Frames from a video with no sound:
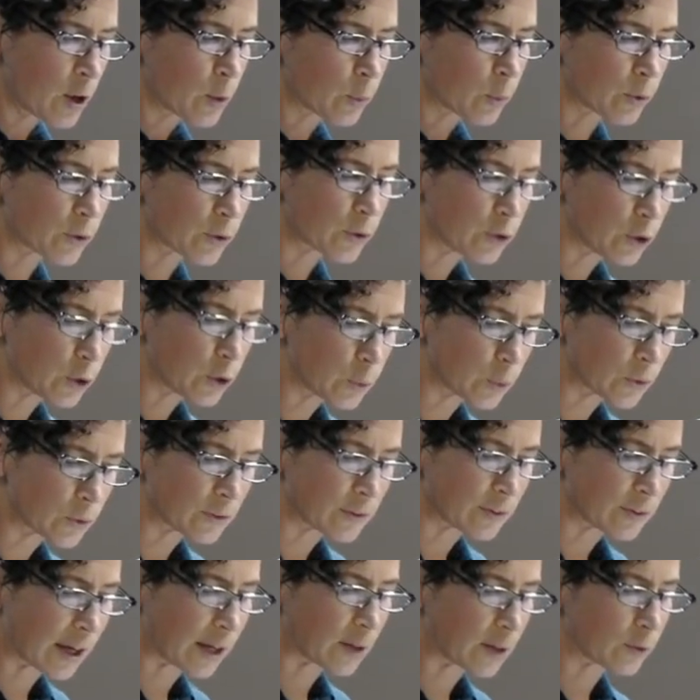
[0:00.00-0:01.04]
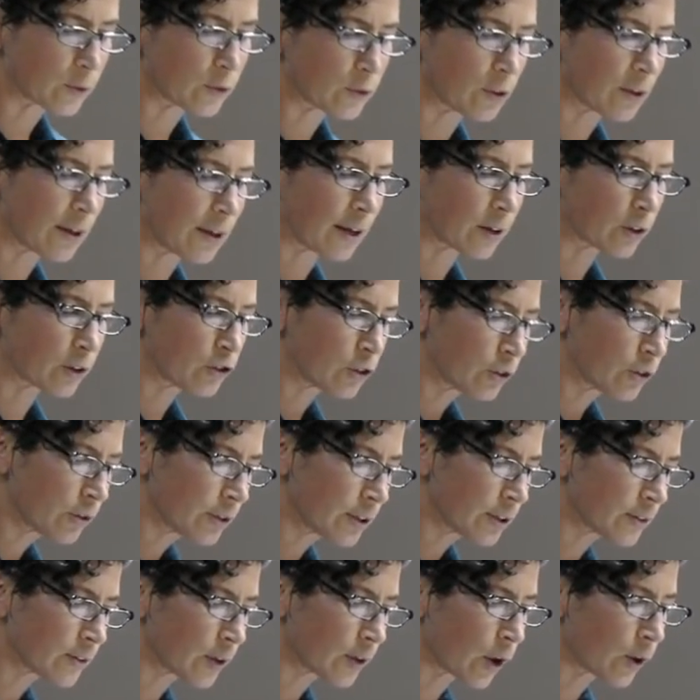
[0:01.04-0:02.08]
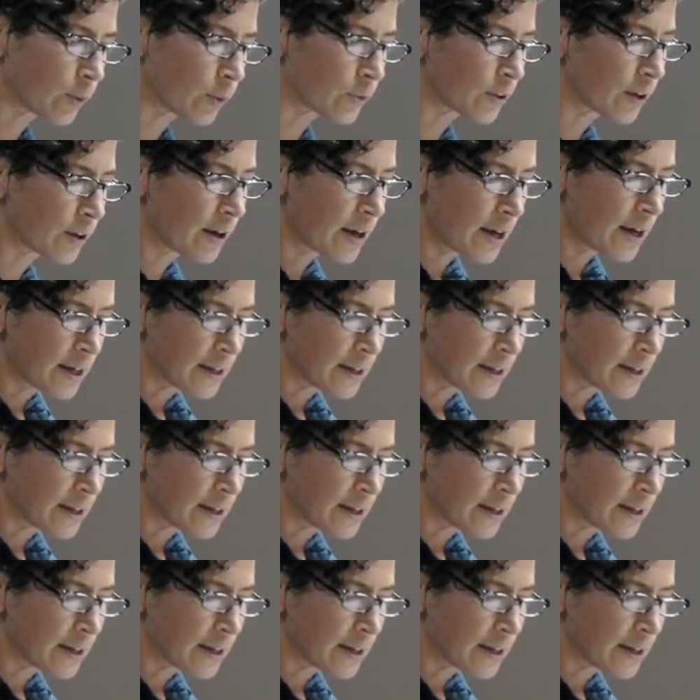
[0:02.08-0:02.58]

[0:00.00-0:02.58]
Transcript: with new estates to luxurious homes